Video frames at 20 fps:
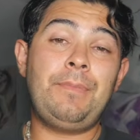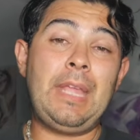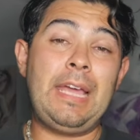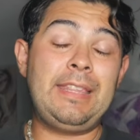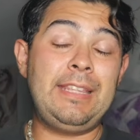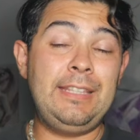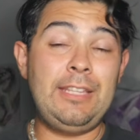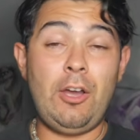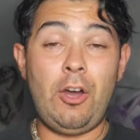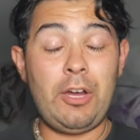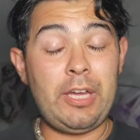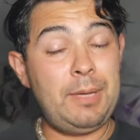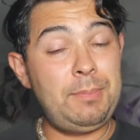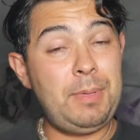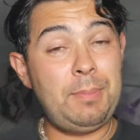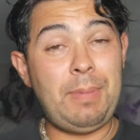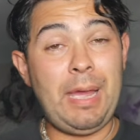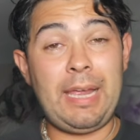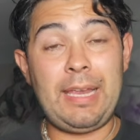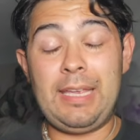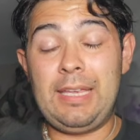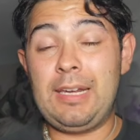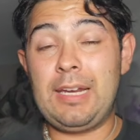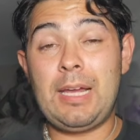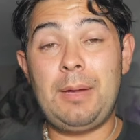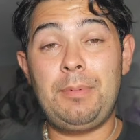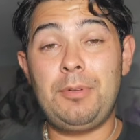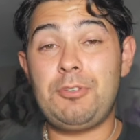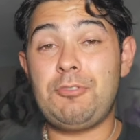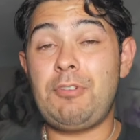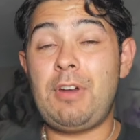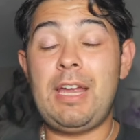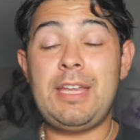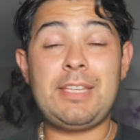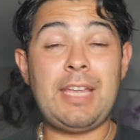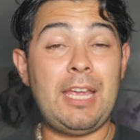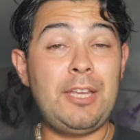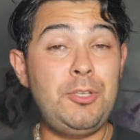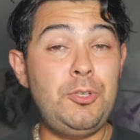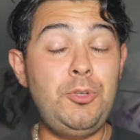I think they are going to be banging in a couple of
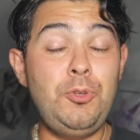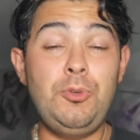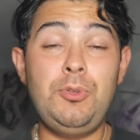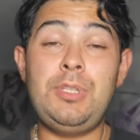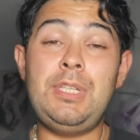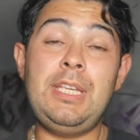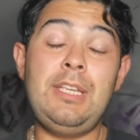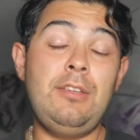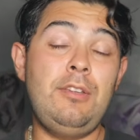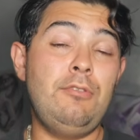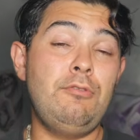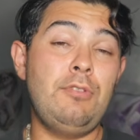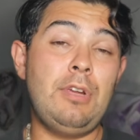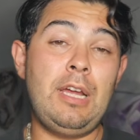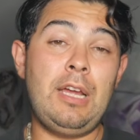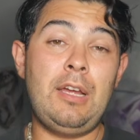tries. I do see